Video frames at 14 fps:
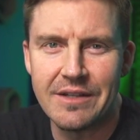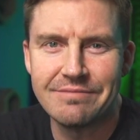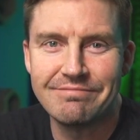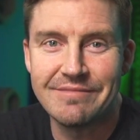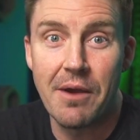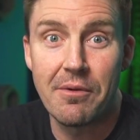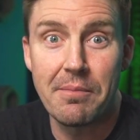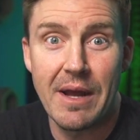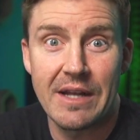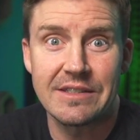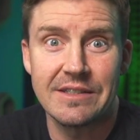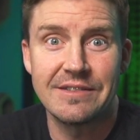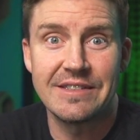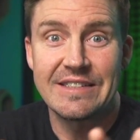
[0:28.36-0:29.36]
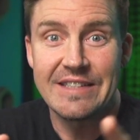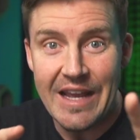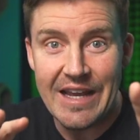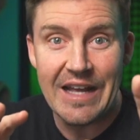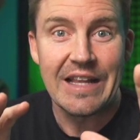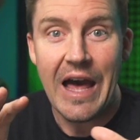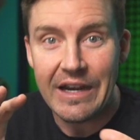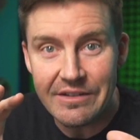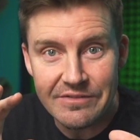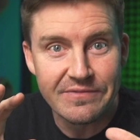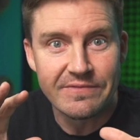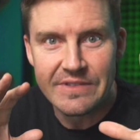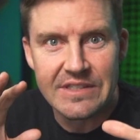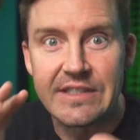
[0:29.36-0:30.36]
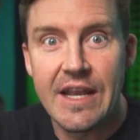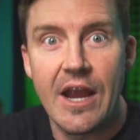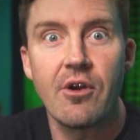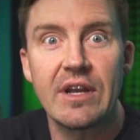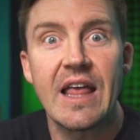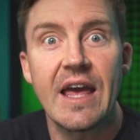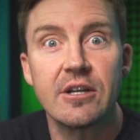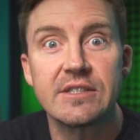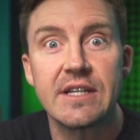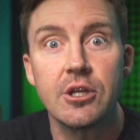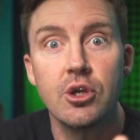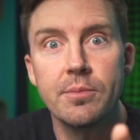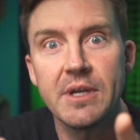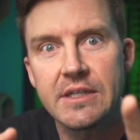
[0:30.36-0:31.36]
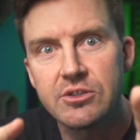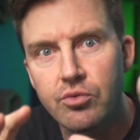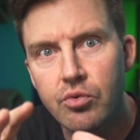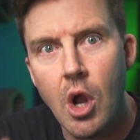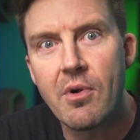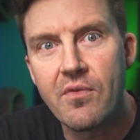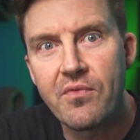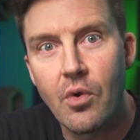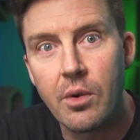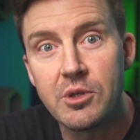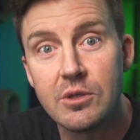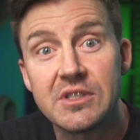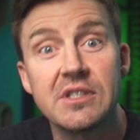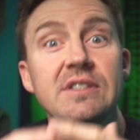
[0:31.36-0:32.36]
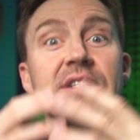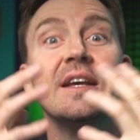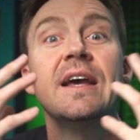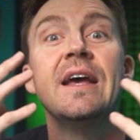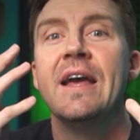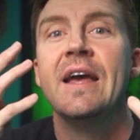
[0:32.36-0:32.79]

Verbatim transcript: but I'm about to say a lot of scary letters at you because RoboForm uses